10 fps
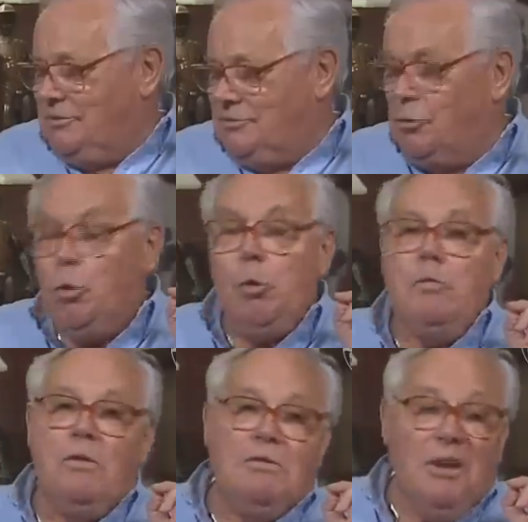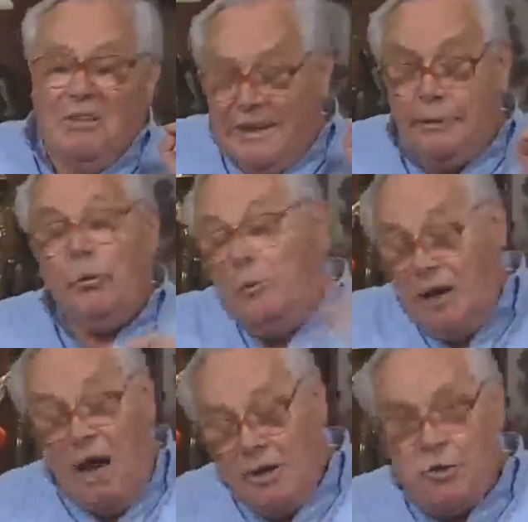room, or not a little room, a
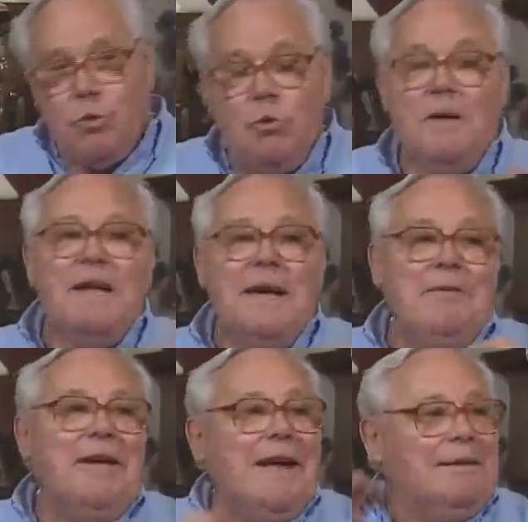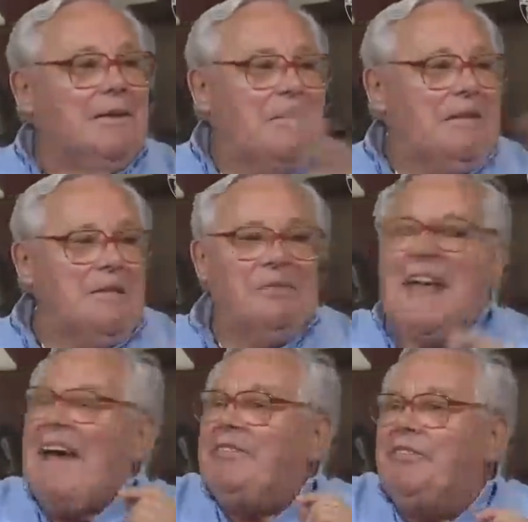large room. And we had
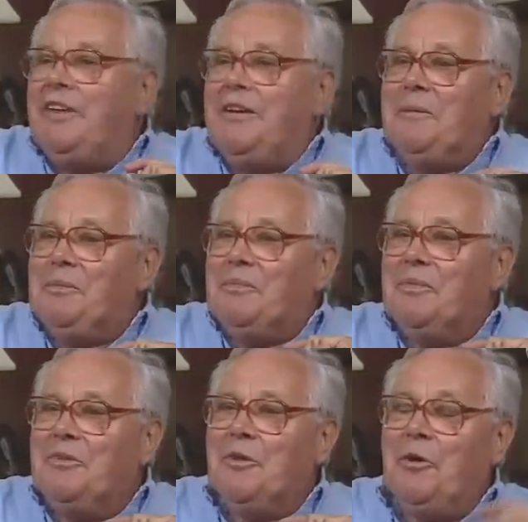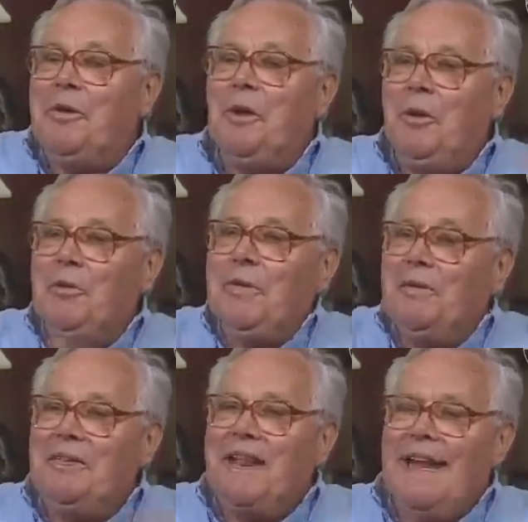dancing. So we all
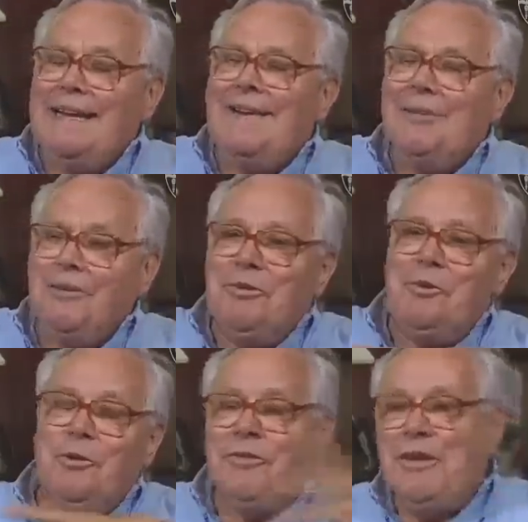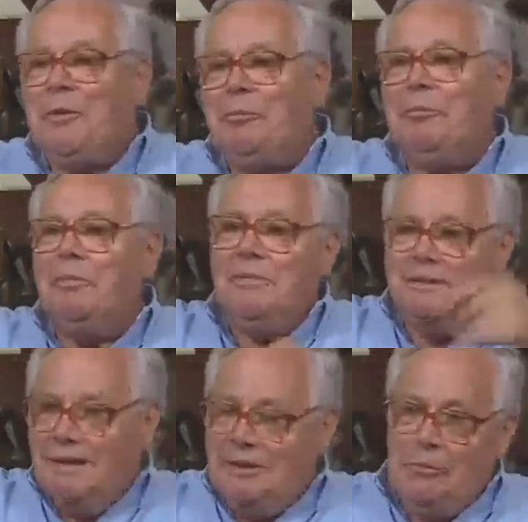dated, the girls and the
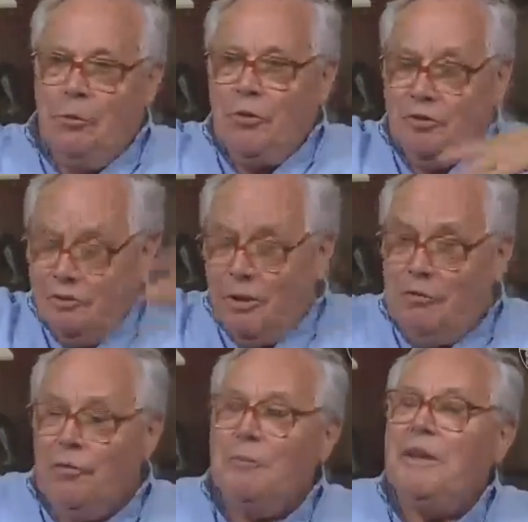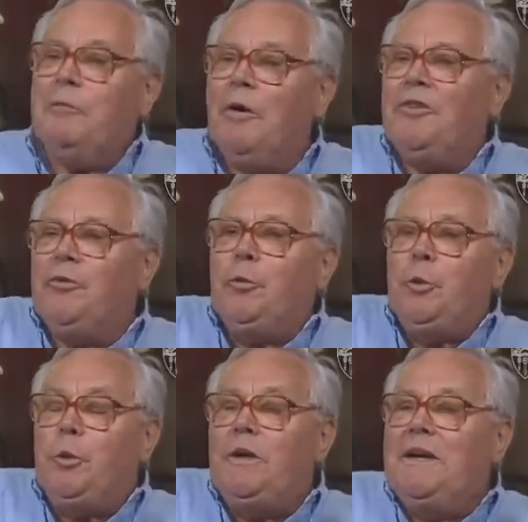boys, were all from that one
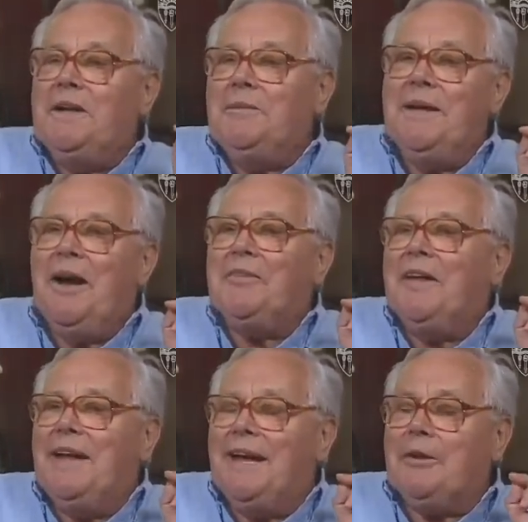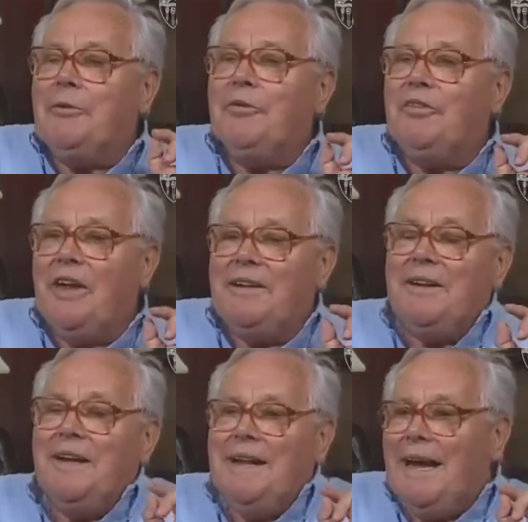school. We got together on
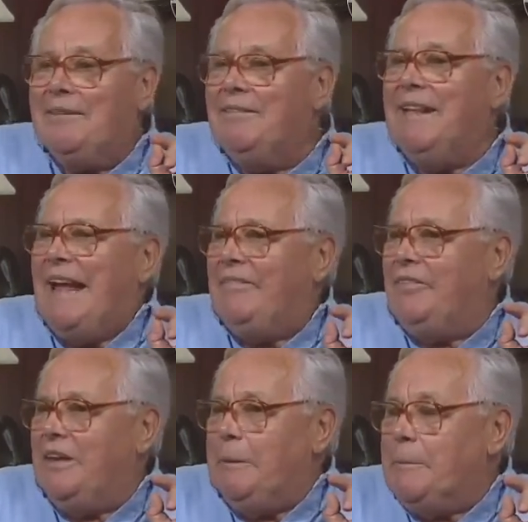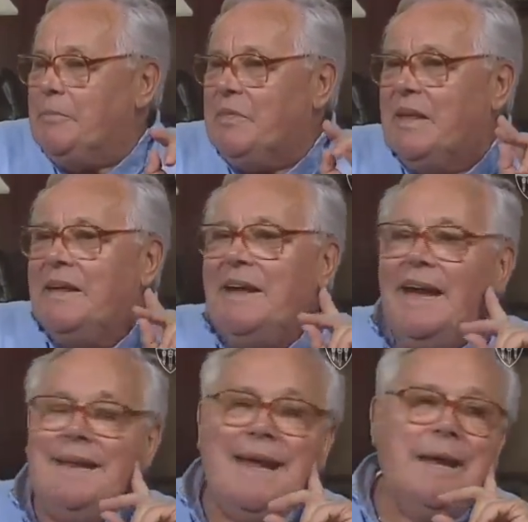Saturday night dancing.
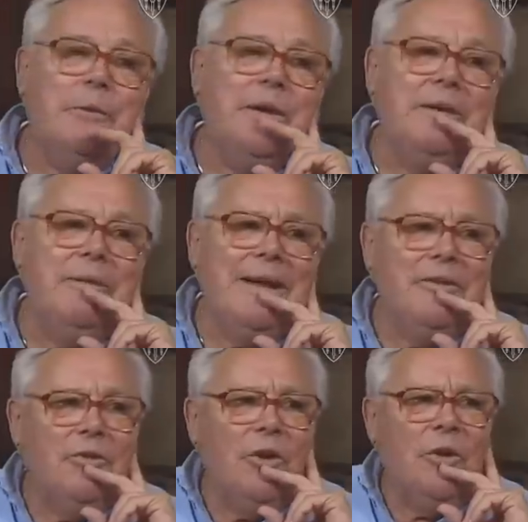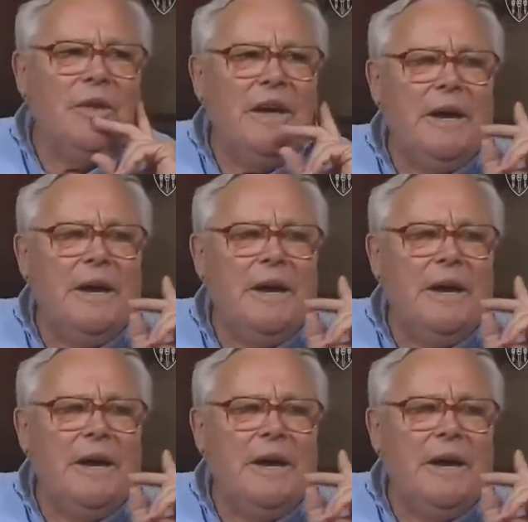And then we went on,